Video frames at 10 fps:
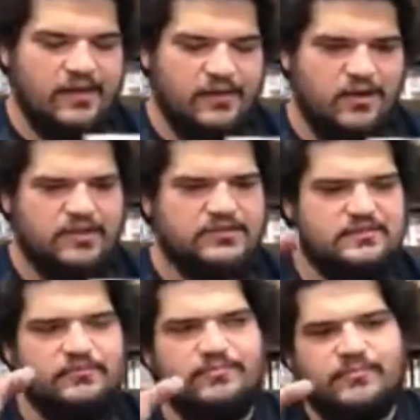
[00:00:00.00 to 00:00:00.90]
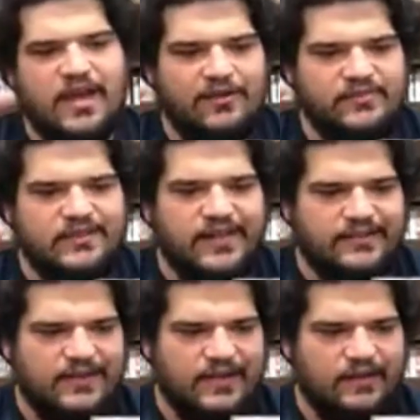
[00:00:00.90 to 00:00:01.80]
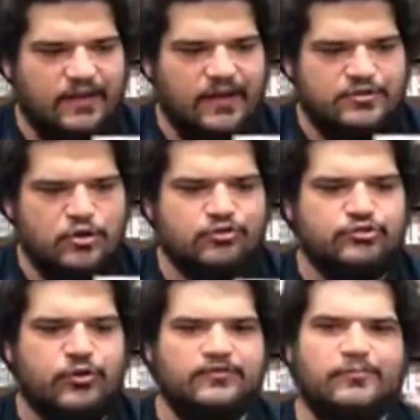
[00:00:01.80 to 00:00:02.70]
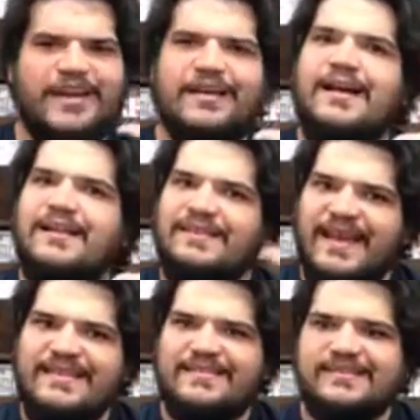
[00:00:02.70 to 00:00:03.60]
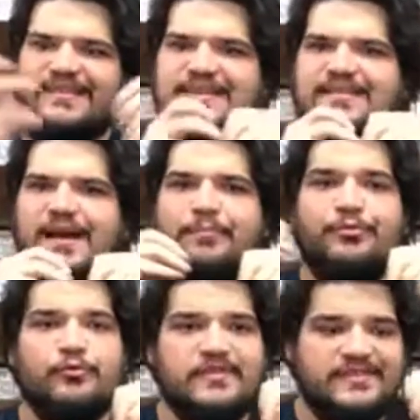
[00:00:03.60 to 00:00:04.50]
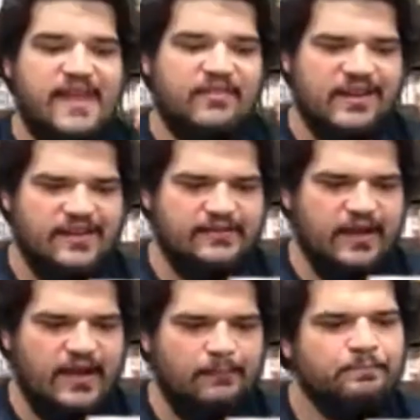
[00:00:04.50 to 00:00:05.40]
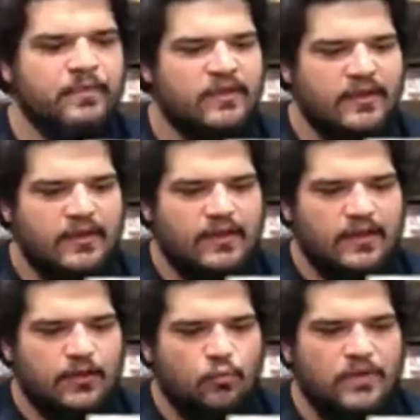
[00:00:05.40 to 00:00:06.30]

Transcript: which kind of is collecting Joker stories from like late 60s up through the 70s. One